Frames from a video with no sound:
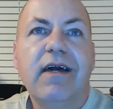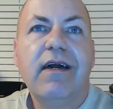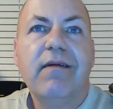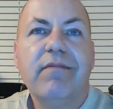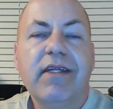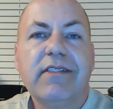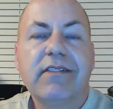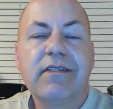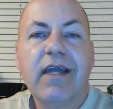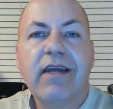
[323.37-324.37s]

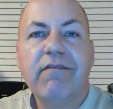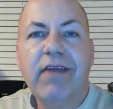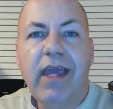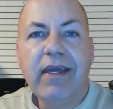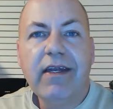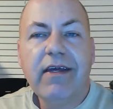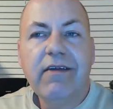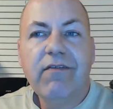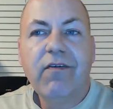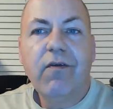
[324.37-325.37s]
that's kind of negative,